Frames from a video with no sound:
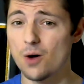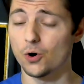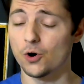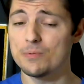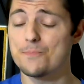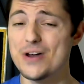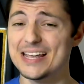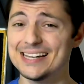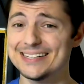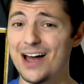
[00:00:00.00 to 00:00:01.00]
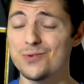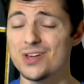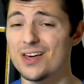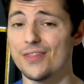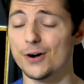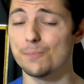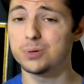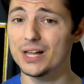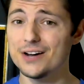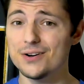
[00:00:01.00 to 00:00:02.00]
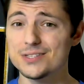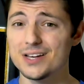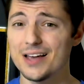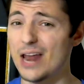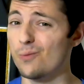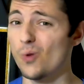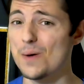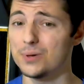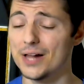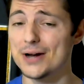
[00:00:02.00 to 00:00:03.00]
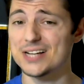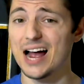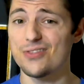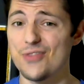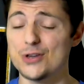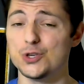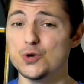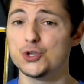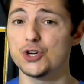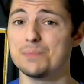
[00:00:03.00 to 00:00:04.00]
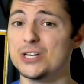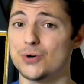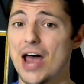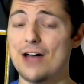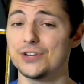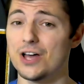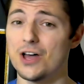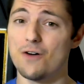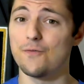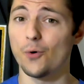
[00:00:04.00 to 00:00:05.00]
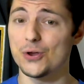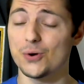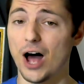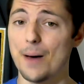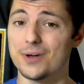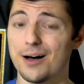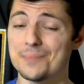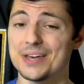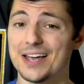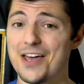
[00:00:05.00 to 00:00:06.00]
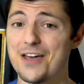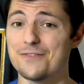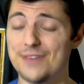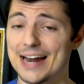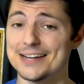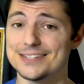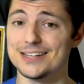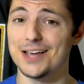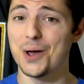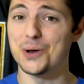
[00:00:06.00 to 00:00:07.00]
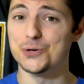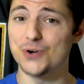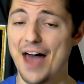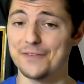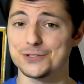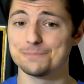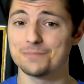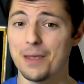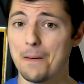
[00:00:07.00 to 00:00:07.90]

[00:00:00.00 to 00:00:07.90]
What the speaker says: We're going to be breaking down their players and what players I think you should be drafting for your upcoming fantasy drafts.